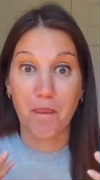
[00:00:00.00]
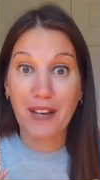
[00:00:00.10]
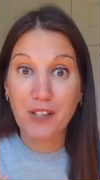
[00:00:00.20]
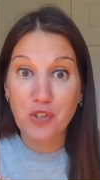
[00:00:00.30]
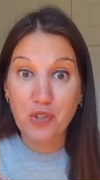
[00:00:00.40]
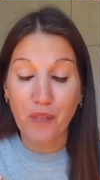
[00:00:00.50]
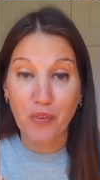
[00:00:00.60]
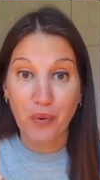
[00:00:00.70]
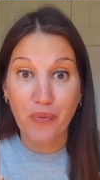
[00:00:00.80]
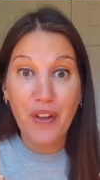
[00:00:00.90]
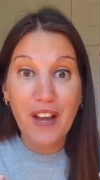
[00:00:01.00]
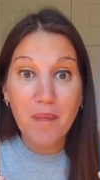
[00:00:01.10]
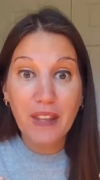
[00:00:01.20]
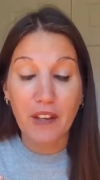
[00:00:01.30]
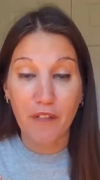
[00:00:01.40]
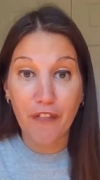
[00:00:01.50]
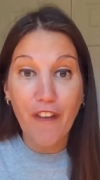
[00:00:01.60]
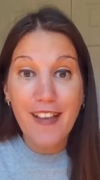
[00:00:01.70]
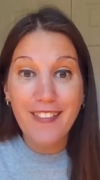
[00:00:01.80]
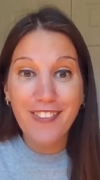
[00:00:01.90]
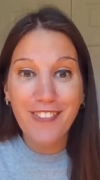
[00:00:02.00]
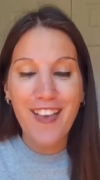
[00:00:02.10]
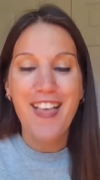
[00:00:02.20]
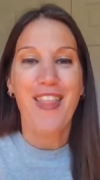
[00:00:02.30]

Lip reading: pictures of your family and friends.